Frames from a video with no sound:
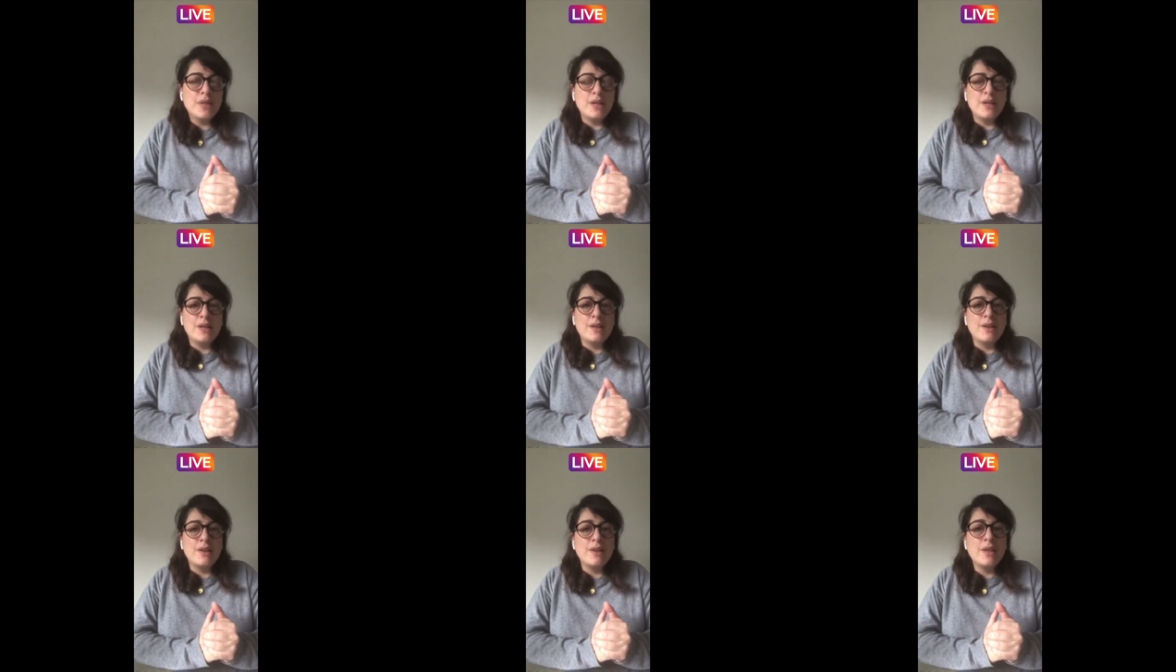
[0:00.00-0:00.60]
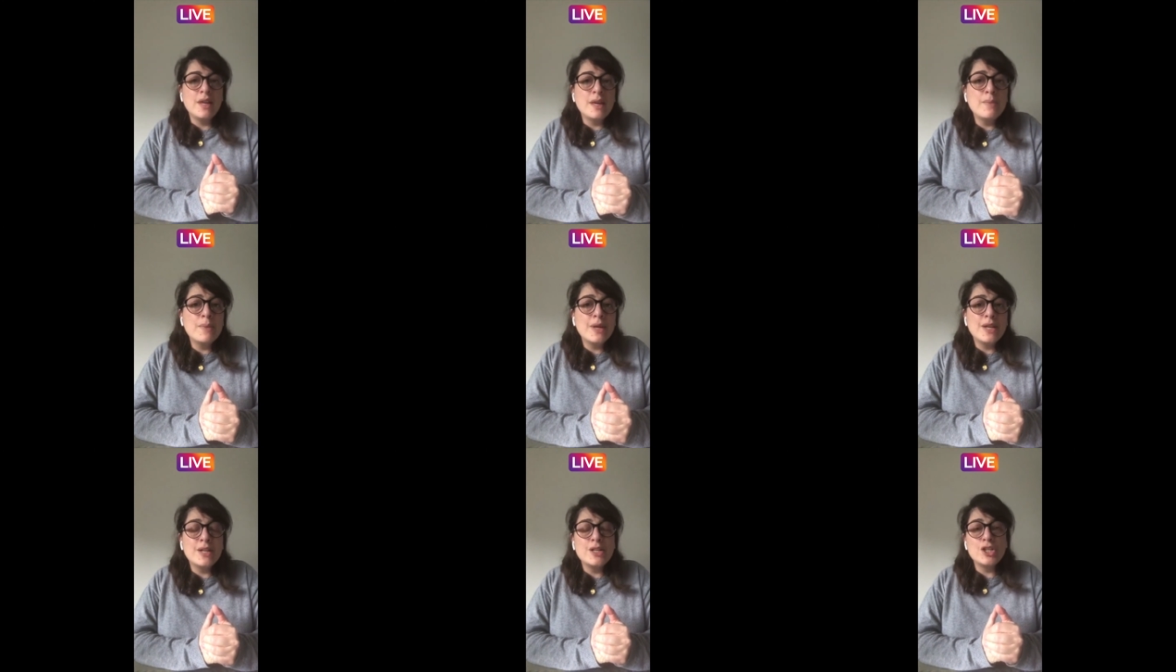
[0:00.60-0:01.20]
uh, the
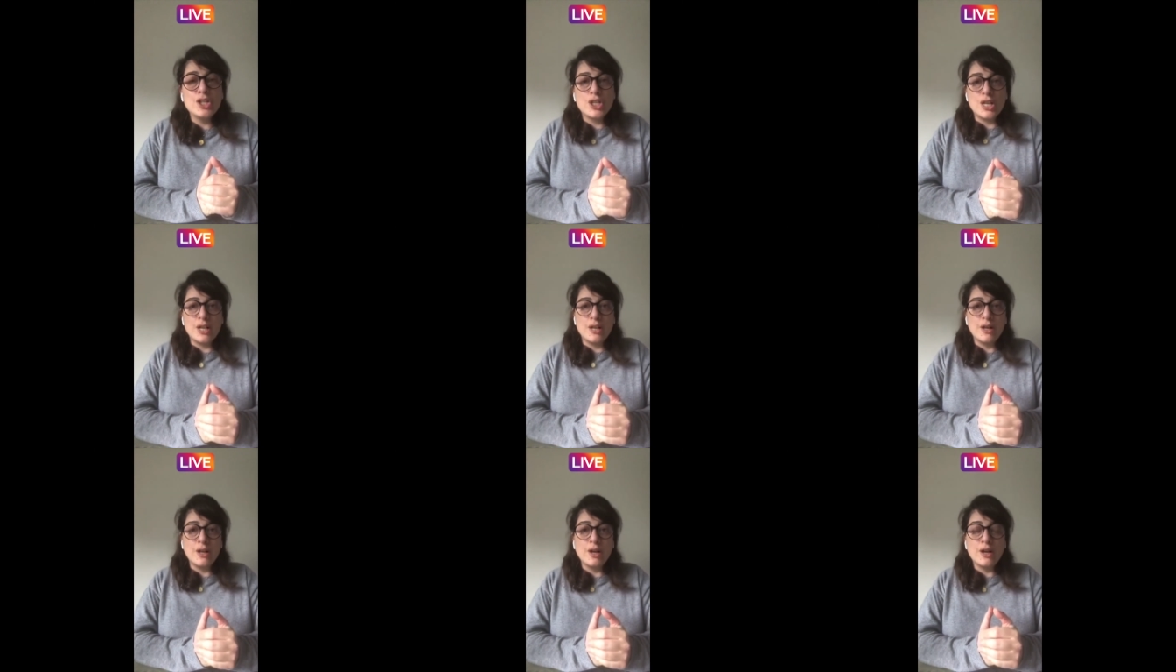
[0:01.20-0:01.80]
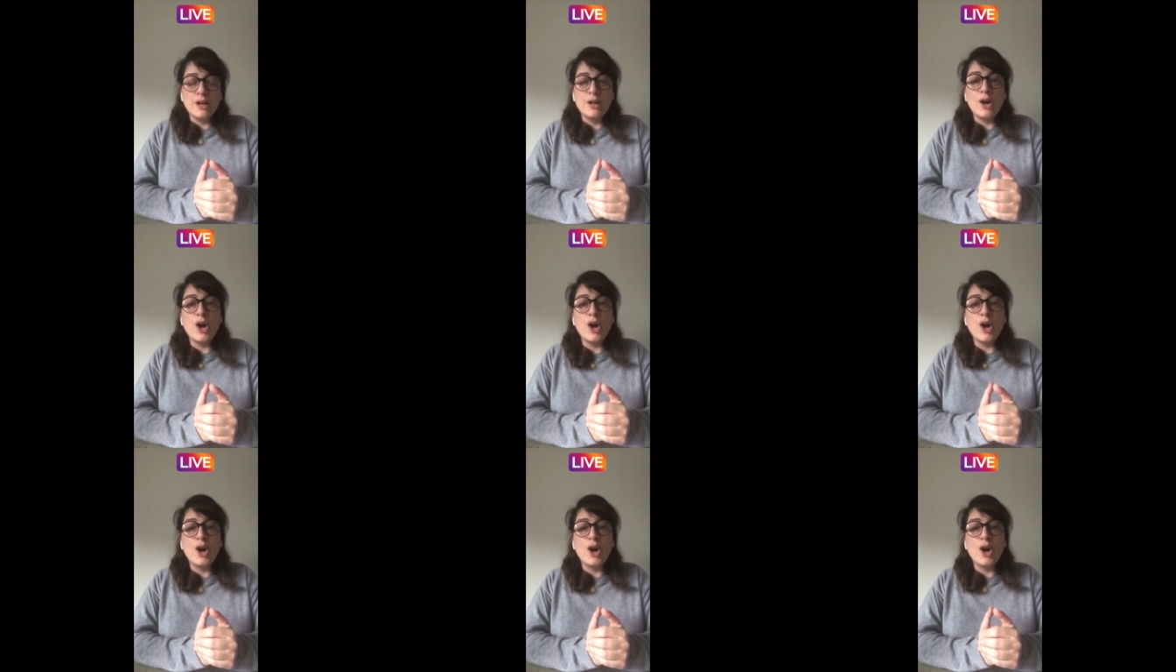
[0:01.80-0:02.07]
image uh,